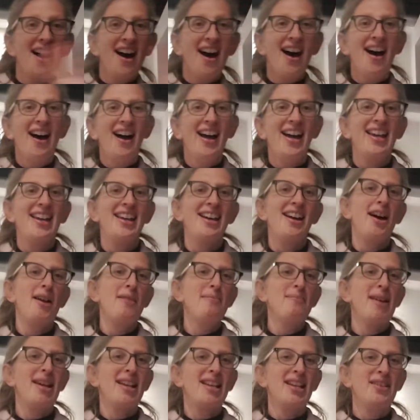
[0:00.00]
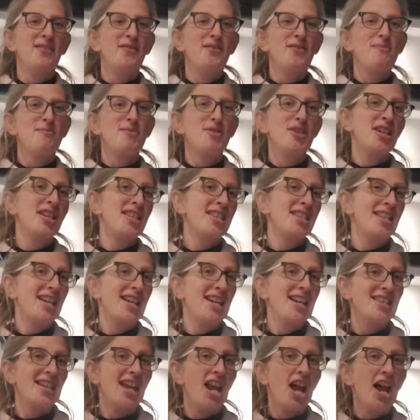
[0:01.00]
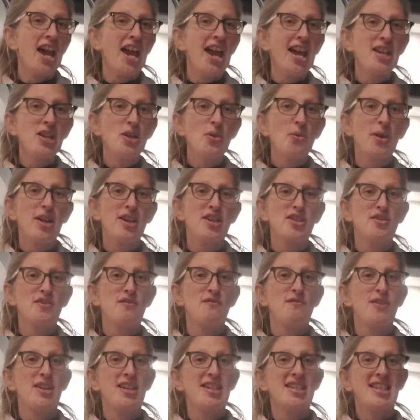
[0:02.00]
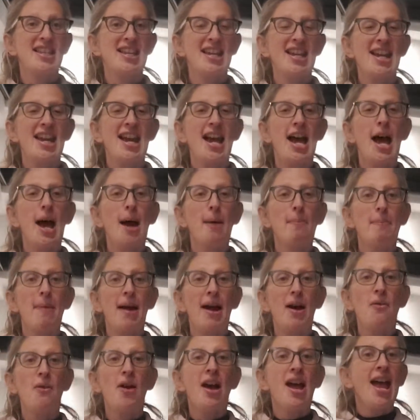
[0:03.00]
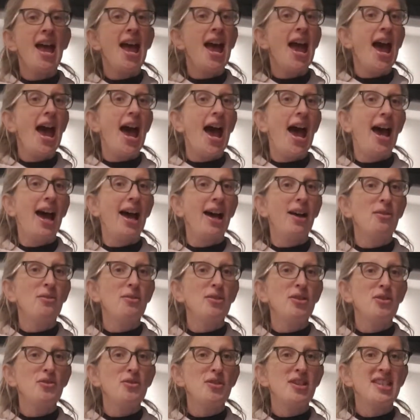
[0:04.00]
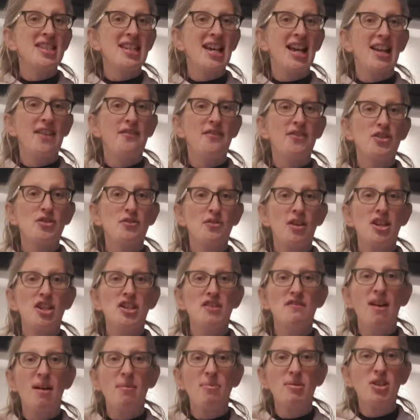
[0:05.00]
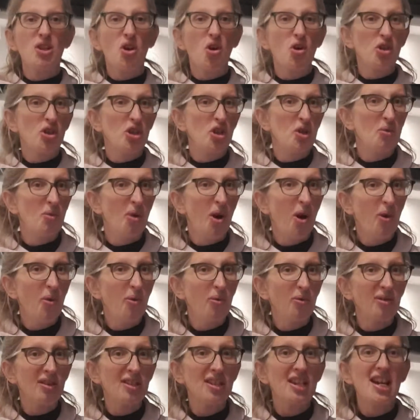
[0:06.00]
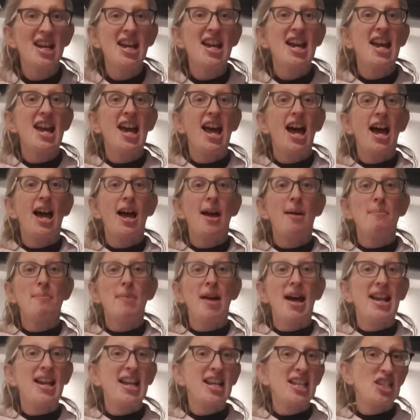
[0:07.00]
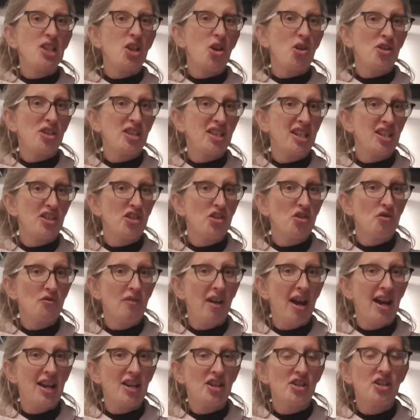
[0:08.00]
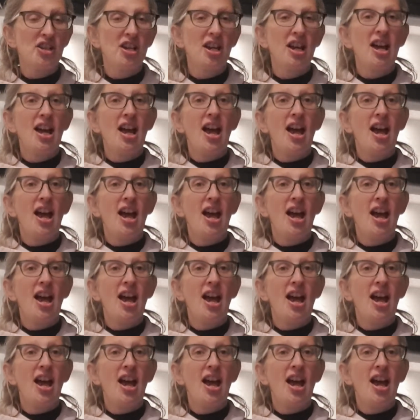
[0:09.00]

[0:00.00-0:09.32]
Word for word: Hi, I'm Madeline from Sheen Slings. I had a question recently about how you can tell if a stretchy wrap has got too old um, and has lost its stretch.